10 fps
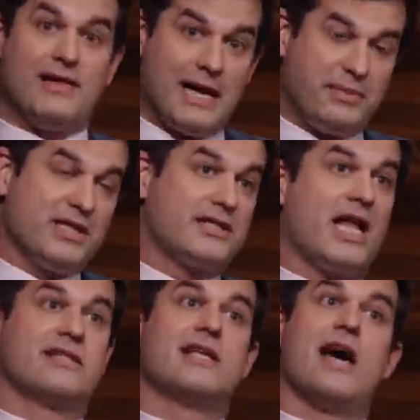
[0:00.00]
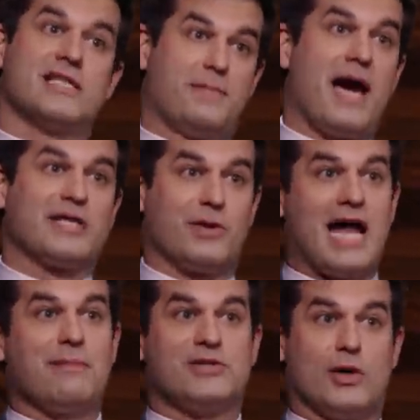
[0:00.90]
uh, that being said, it's not as bad as what
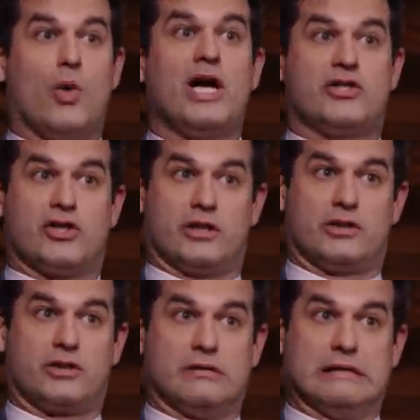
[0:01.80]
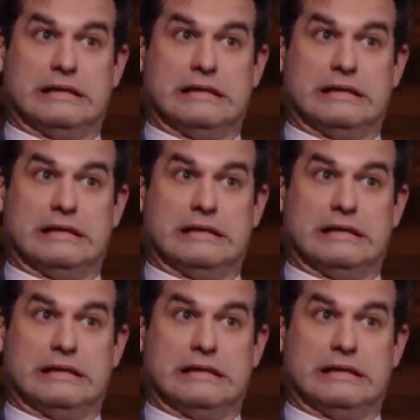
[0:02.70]
happens at white church.